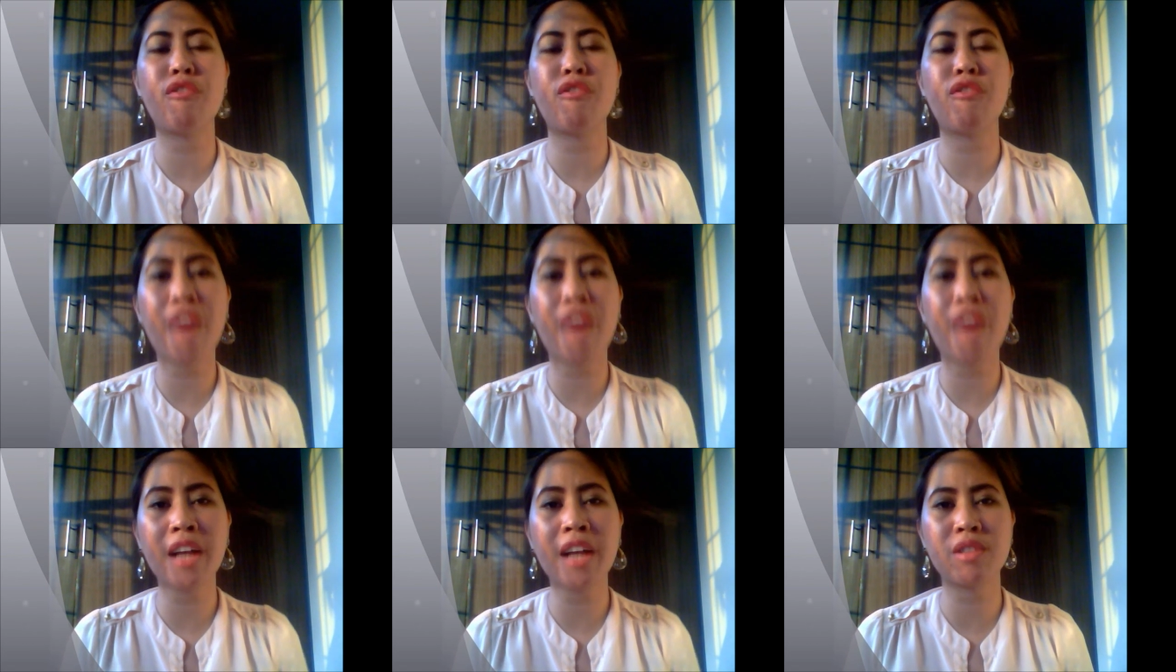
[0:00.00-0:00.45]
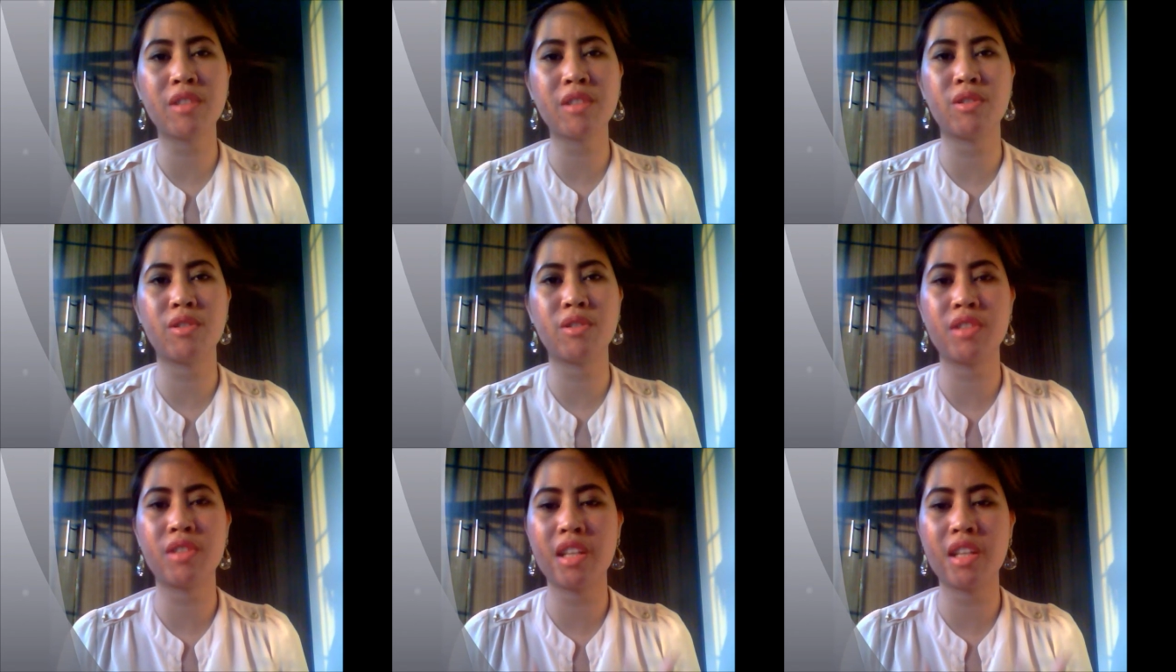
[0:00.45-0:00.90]

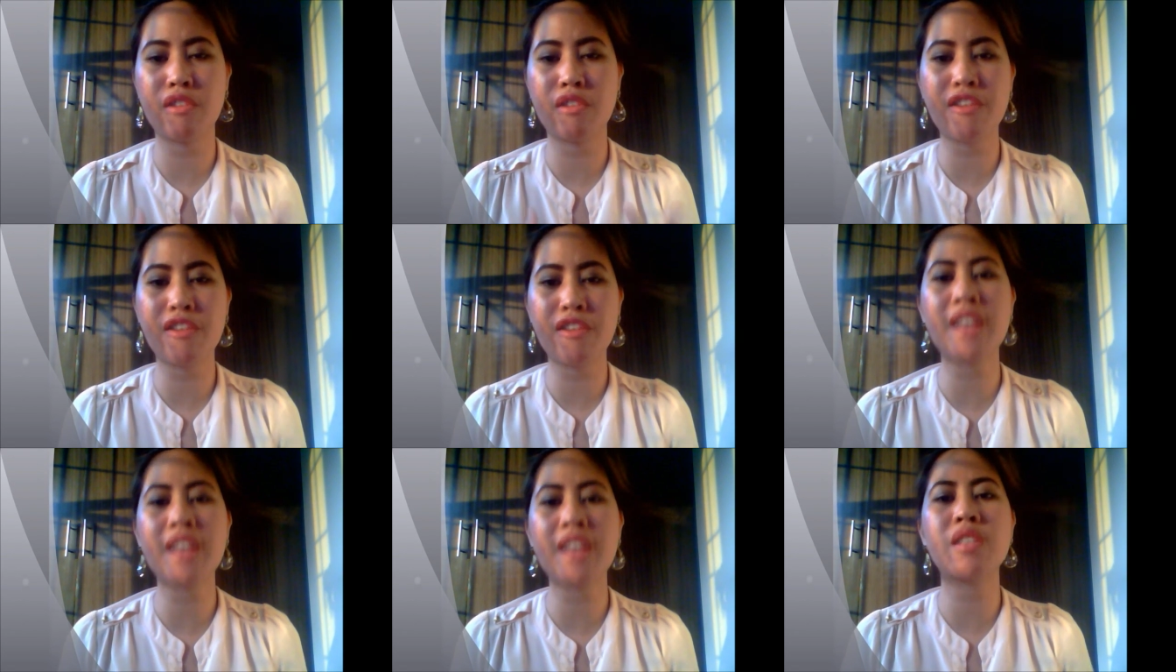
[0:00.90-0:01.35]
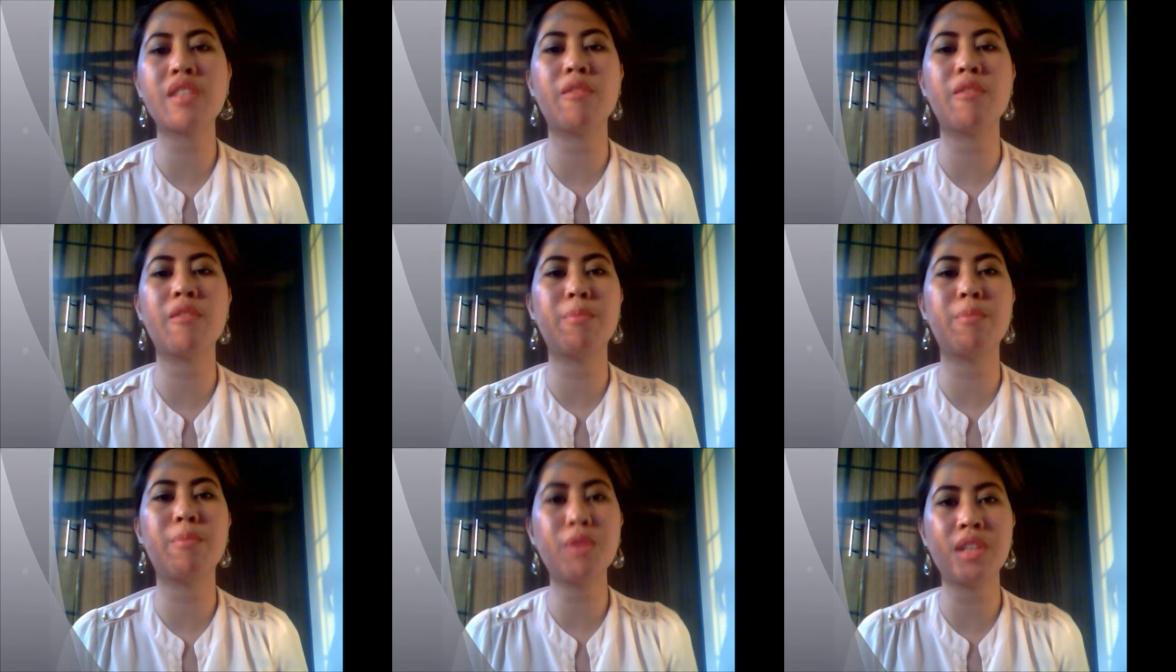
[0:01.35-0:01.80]
factors, and effects of
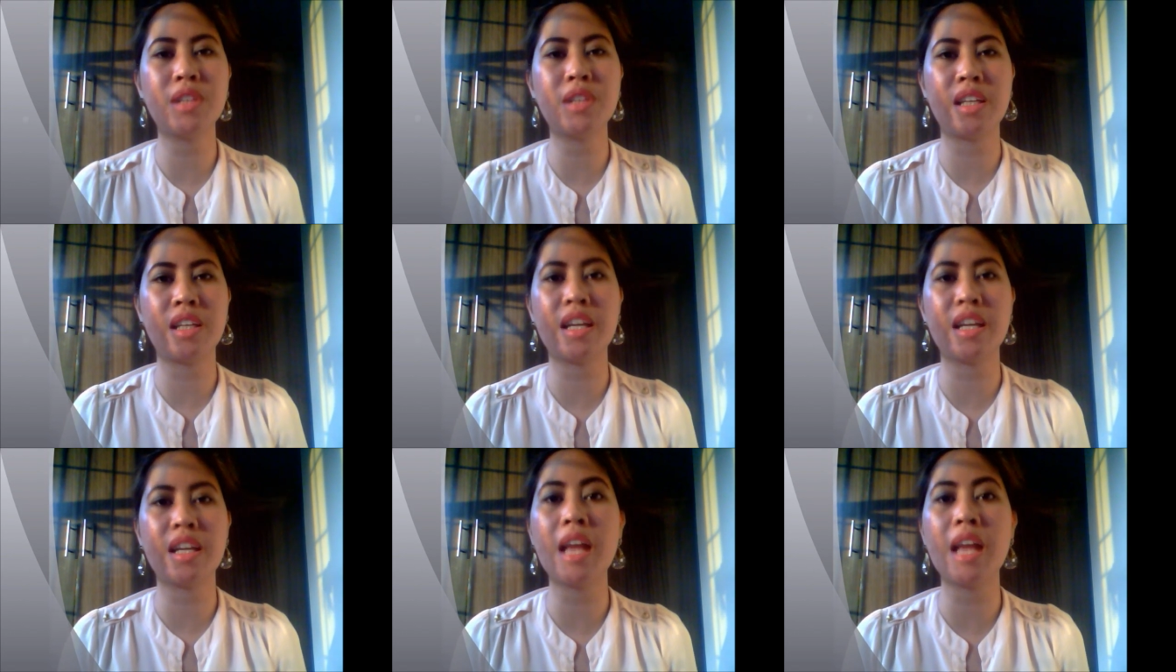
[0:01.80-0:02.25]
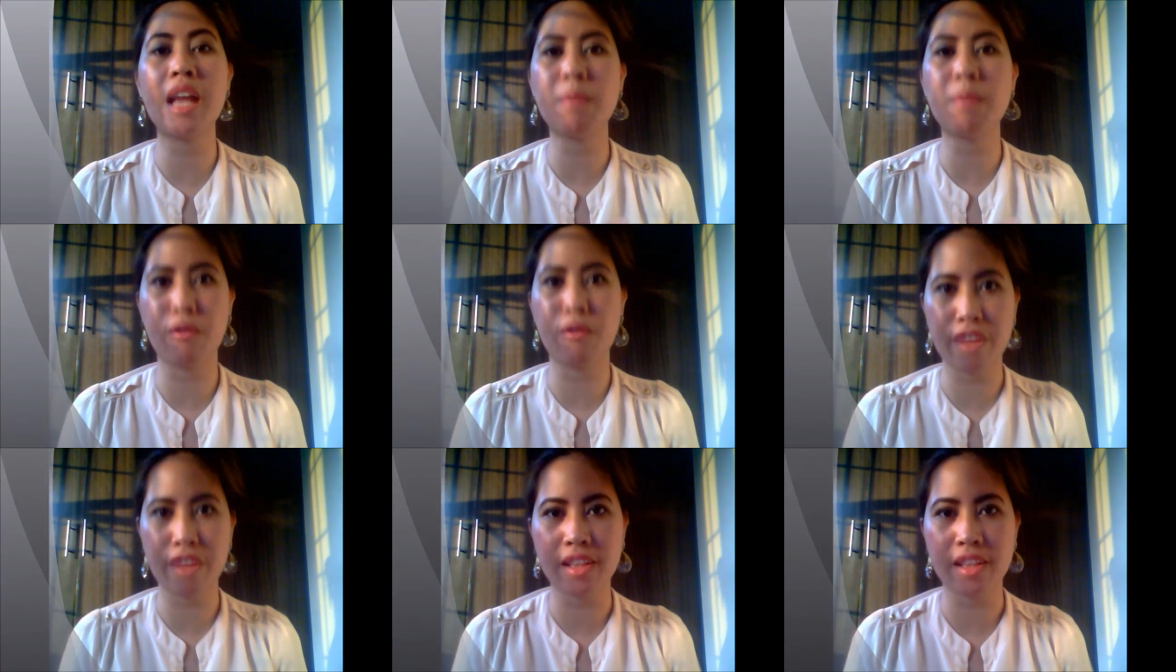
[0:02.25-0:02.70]
bullying and
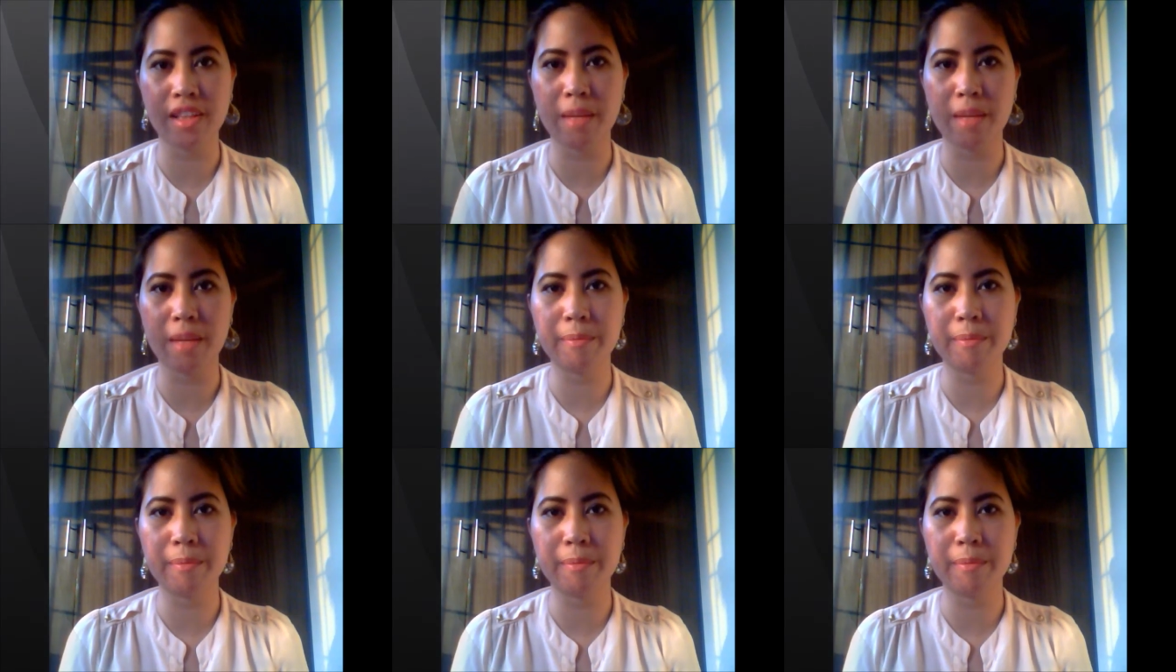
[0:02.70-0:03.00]
prevent them